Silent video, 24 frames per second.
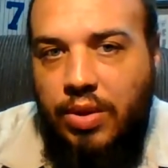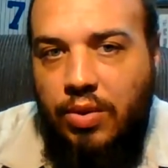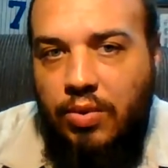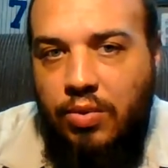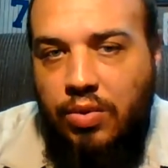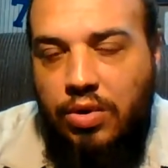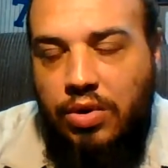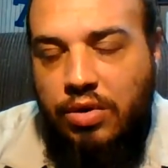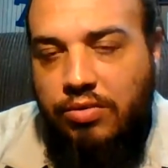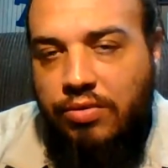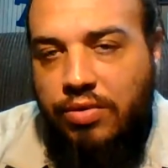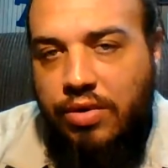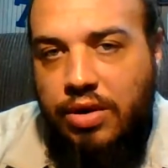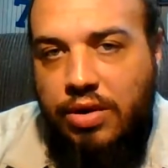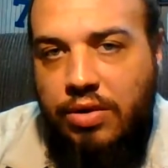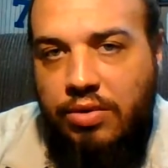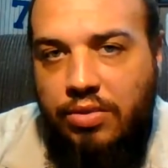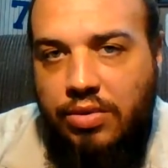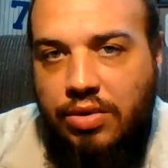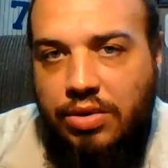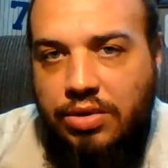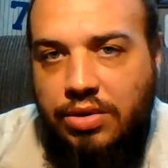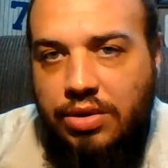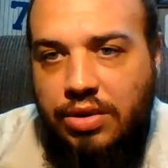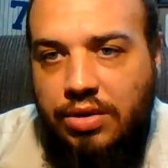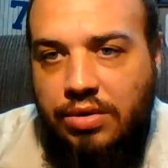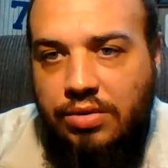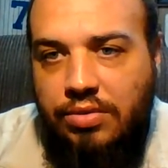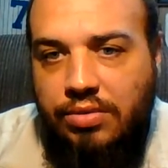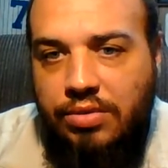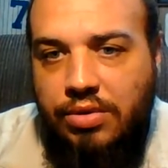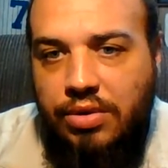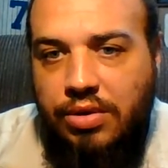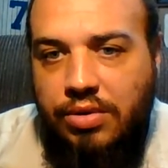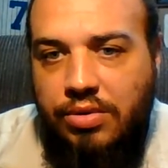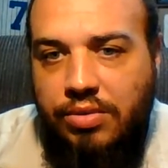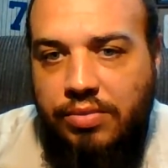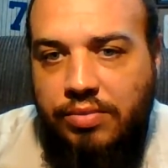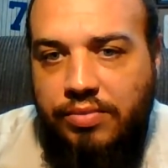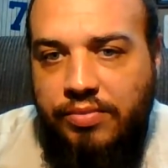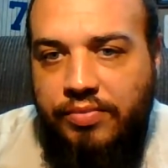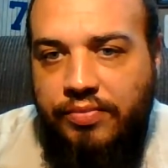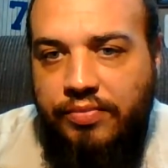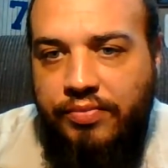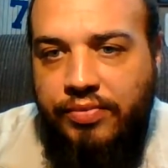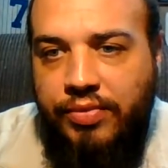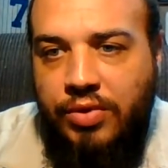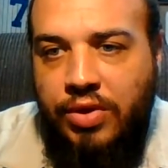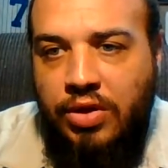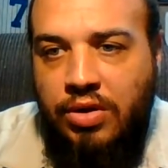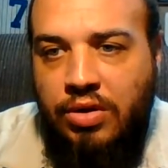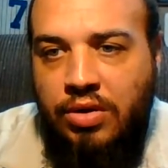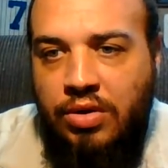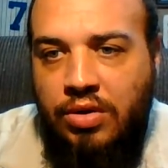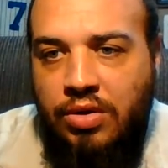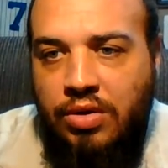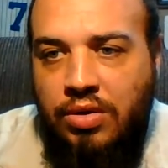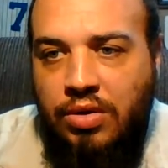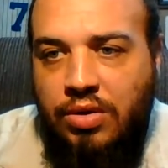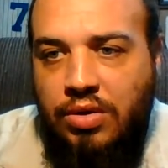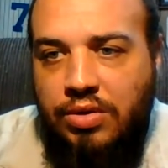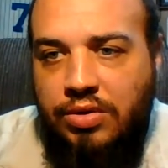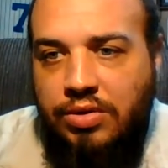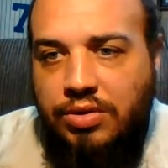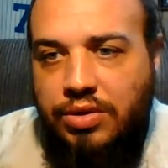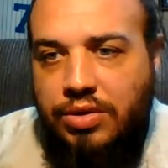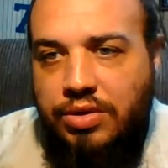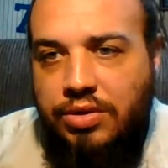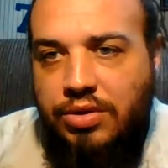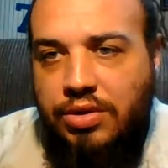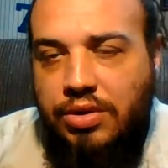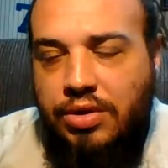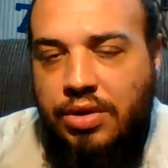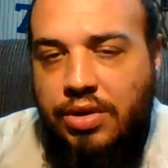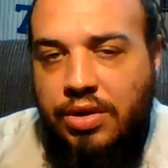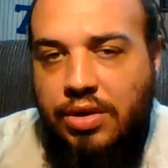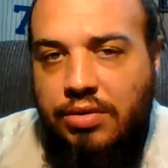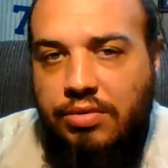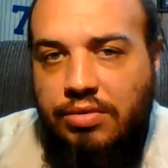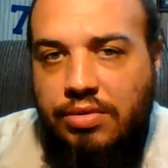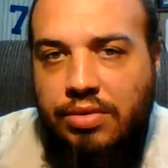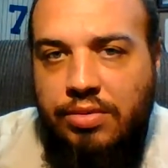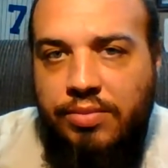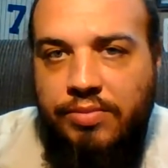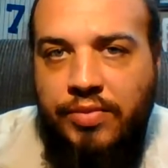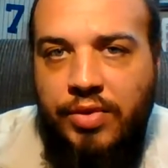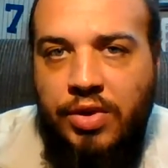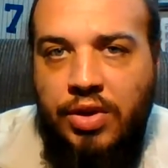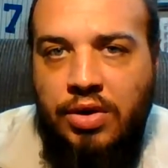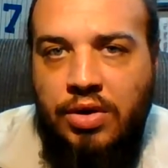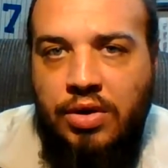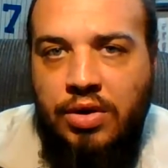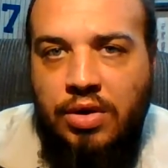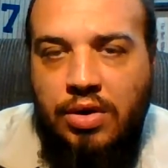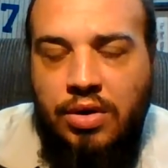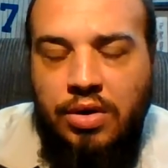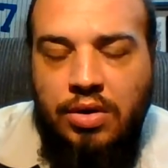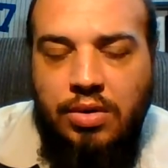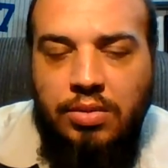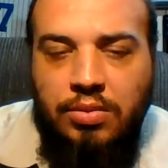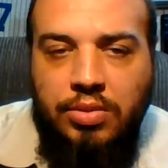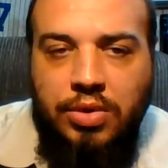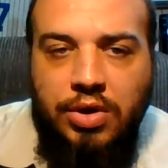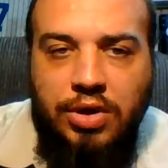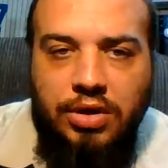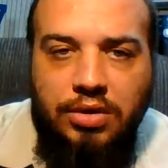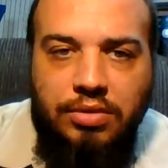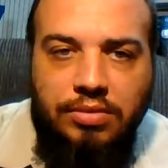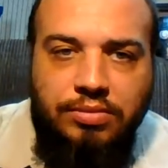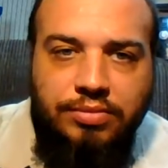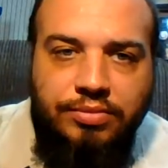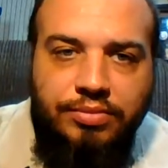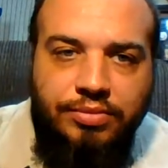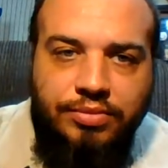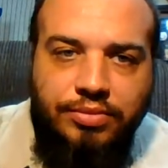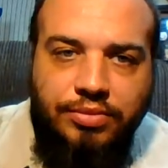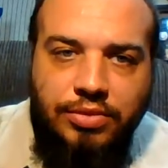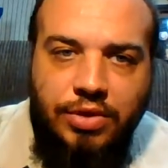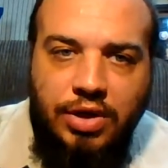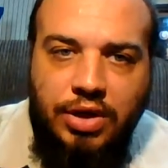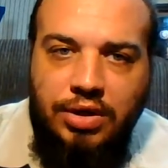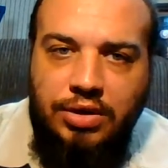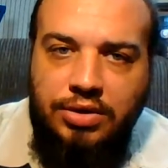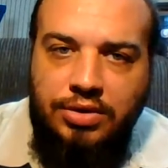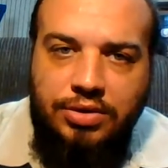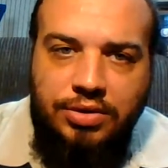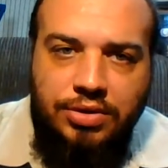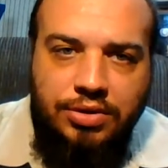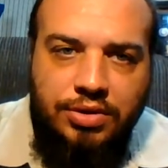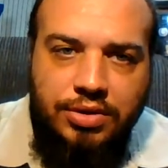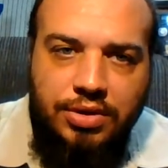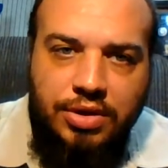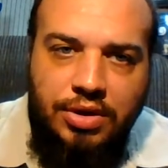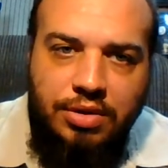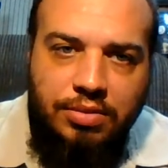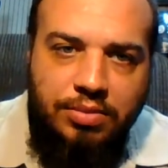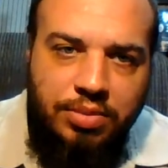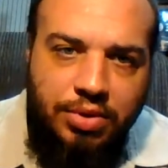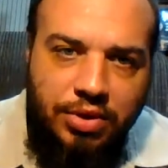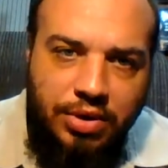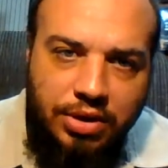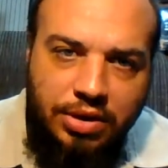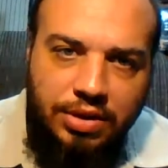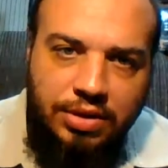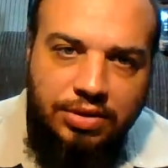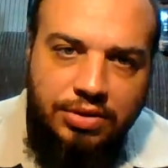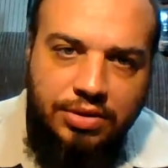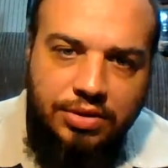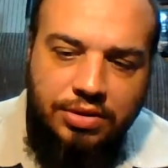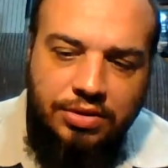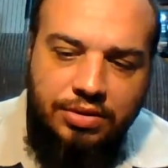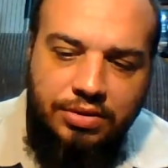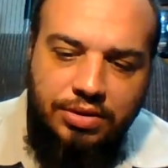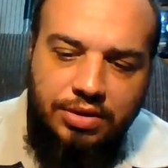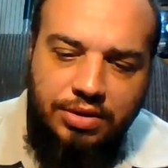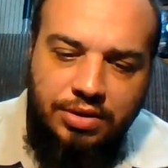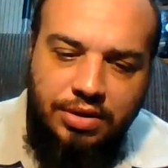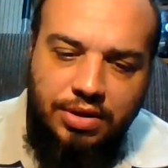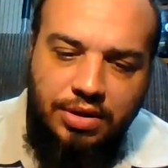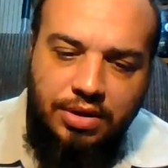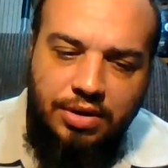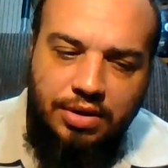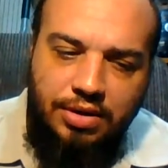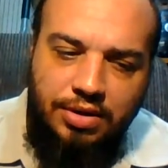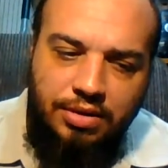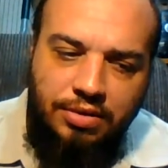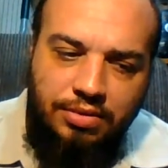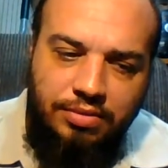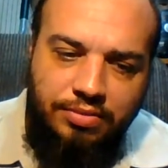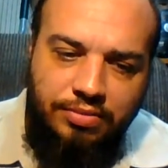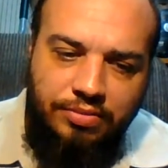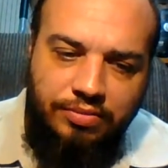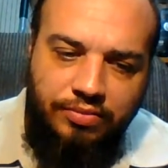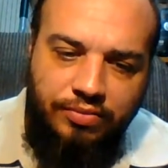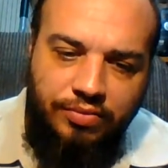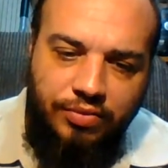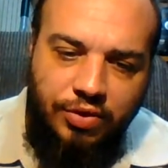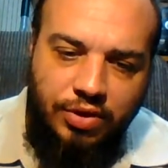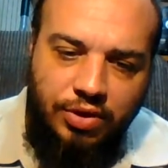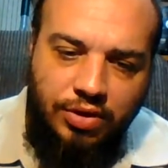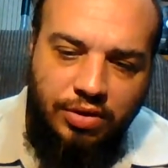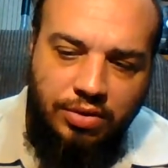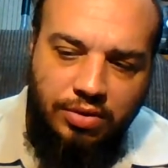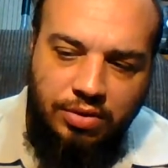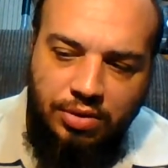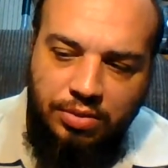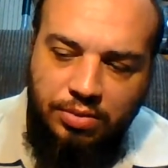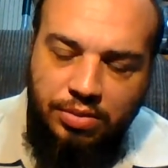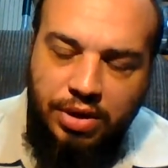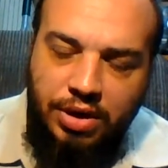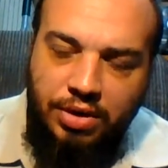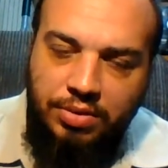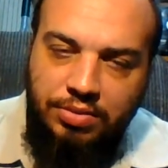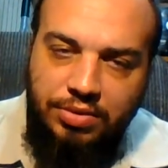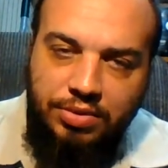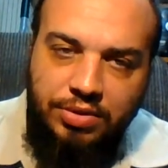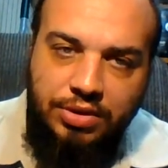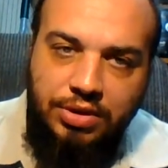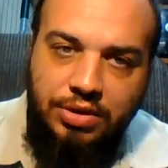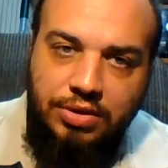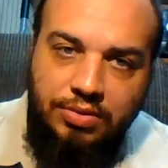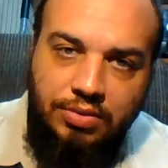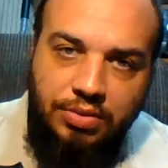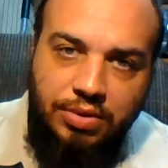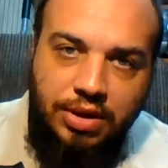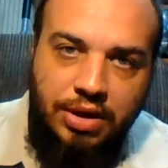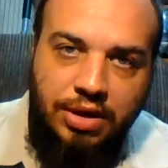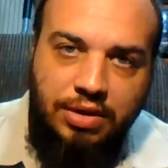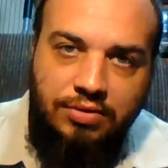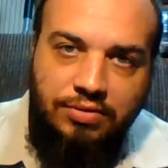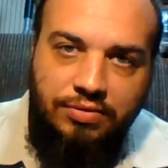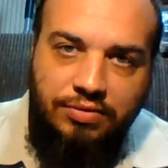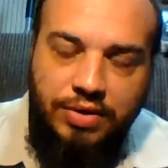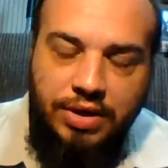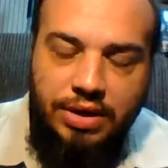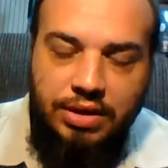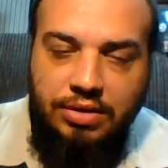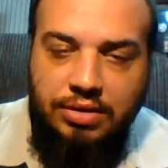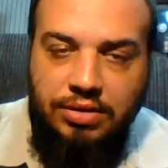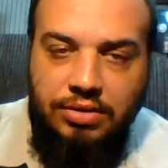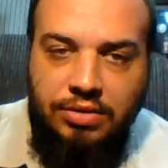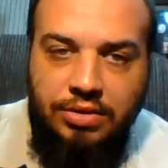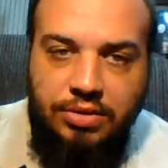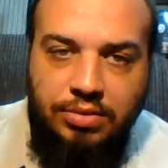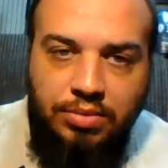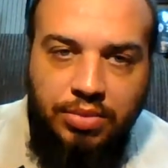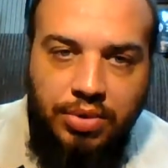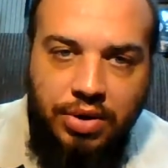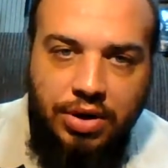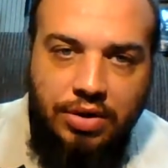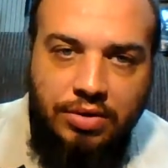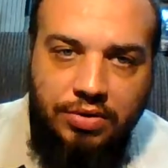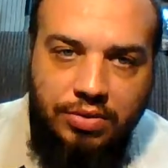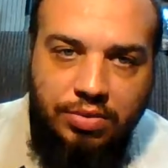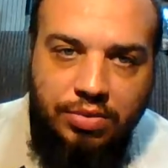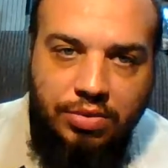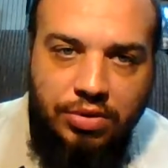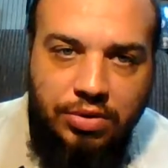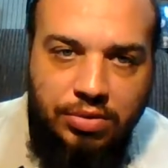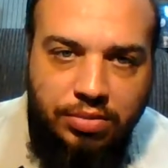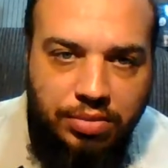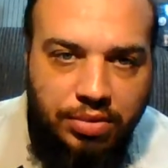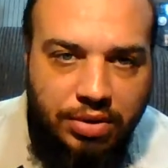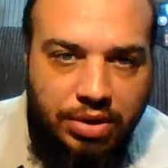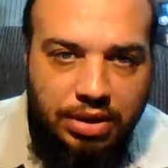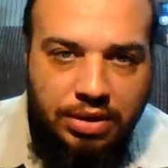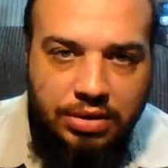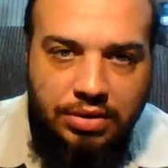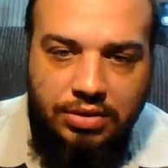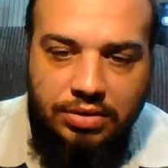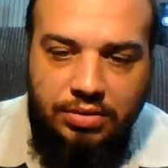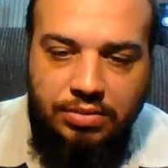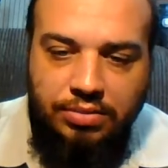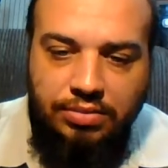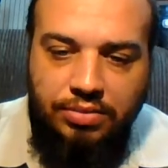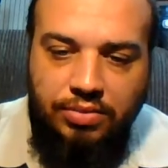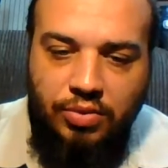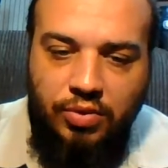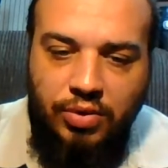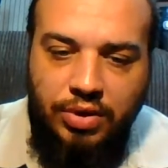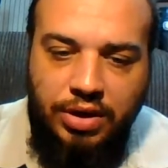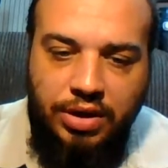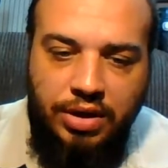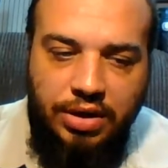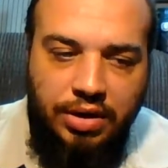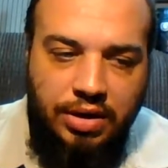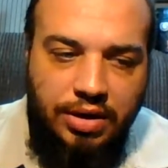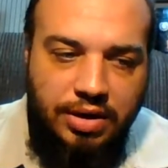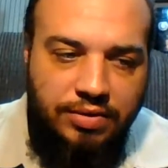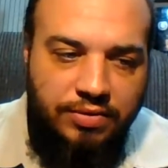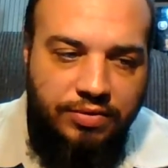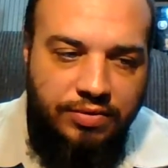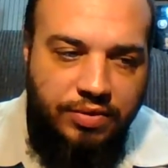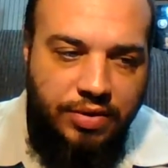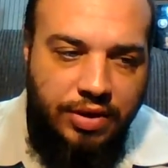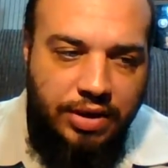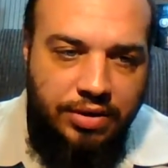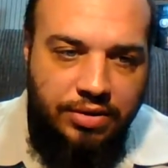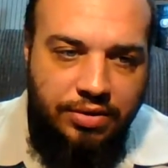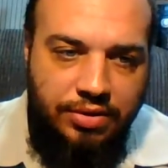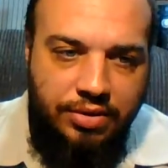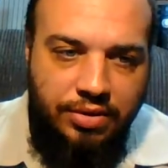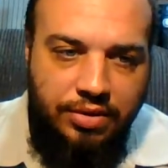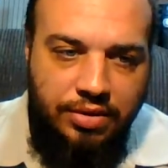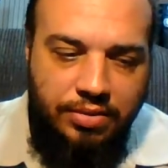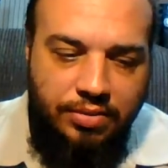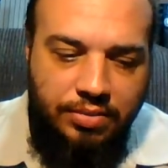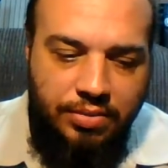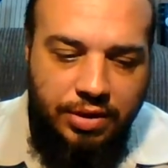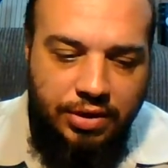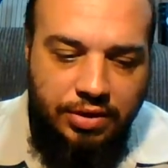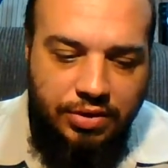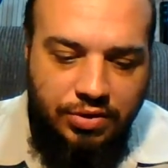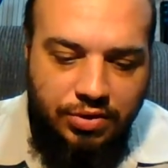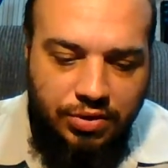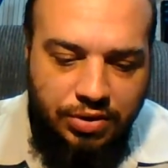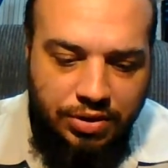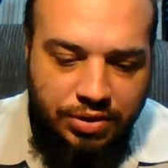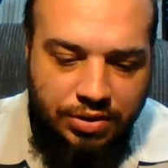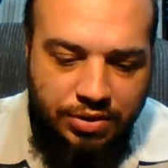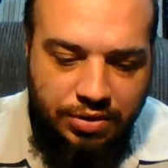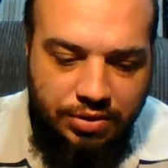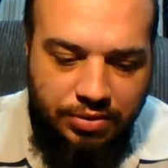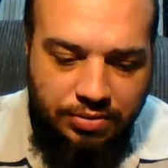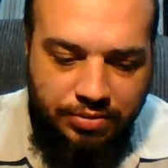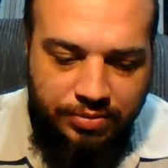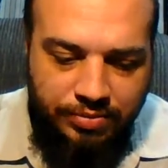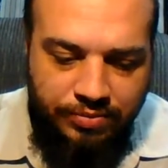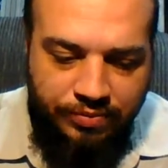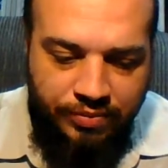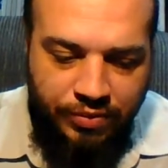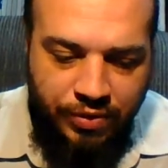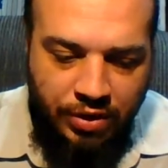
Whatever that was, I don't know just the devil. But it's just not pleasing to God. The Bible says without faith it's impossible to please Him. We got to have faith in Him and trust Him